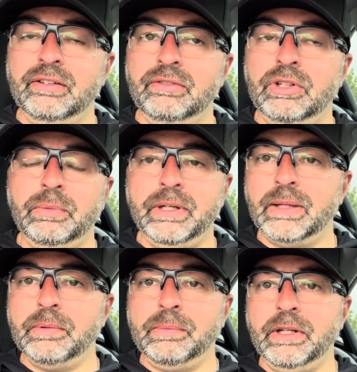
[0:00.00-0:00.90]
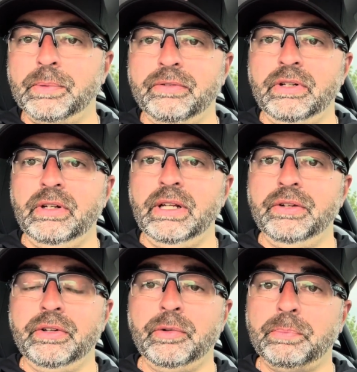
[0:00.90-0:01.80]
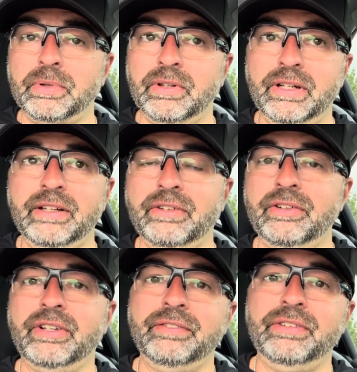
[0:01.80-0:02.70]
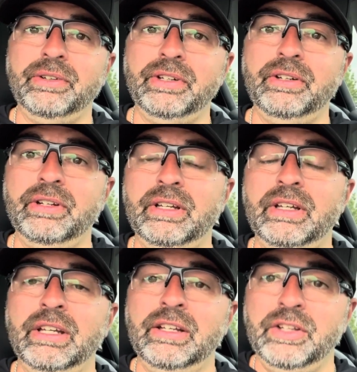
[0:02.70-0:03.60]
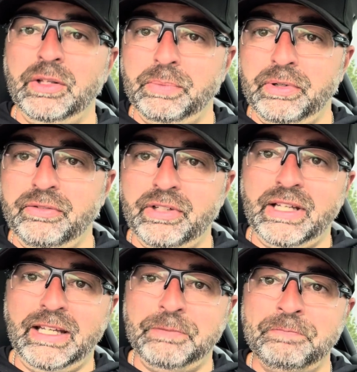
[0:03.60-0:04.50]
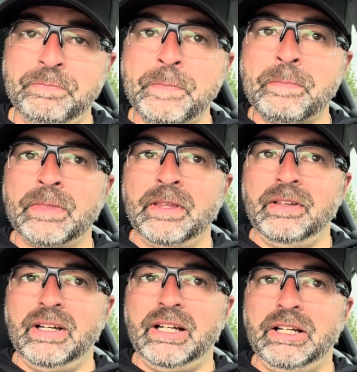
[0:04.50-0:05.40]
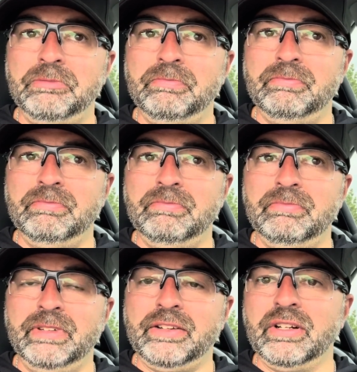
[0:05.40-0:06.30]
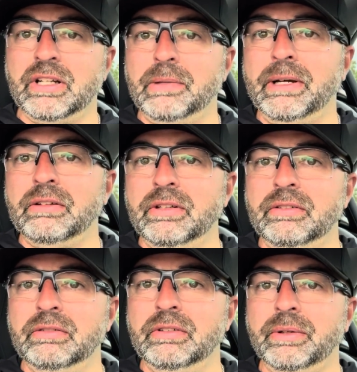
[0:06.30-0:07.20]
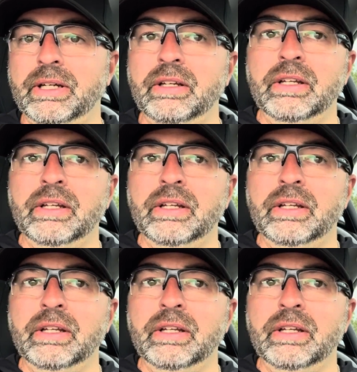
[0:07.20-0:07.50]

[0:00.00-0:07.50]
Don't pick up a baseball for 2 days. There's plenty of other stuff you can do to improve your game. That's not on the mound, okay?